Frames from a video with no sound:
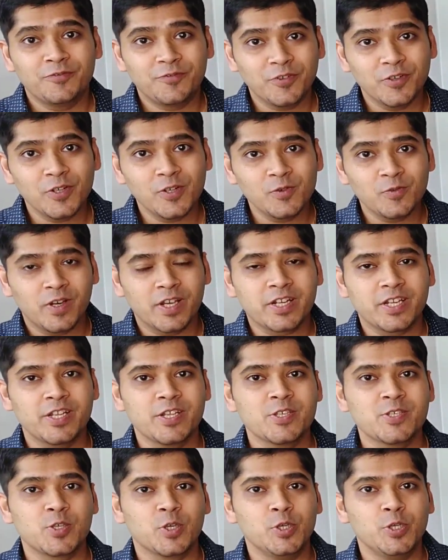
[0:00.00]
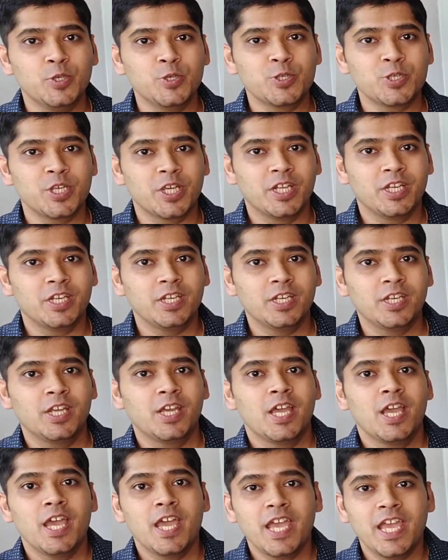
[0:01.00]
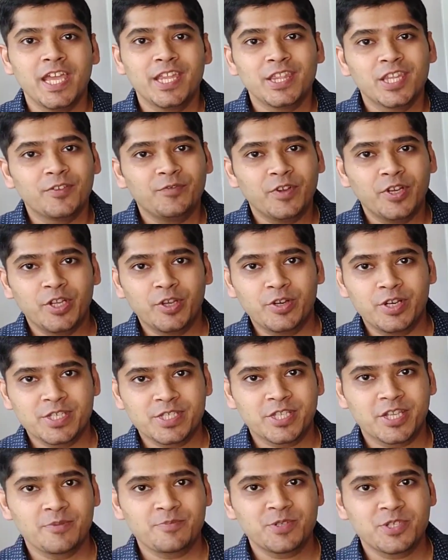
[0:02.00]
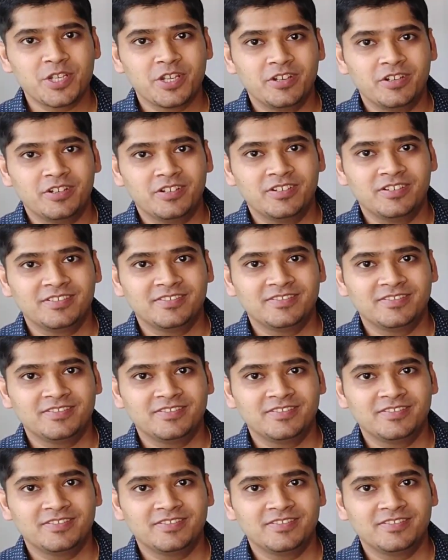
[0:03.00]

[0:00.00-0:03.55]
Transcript: full working solution in the video description.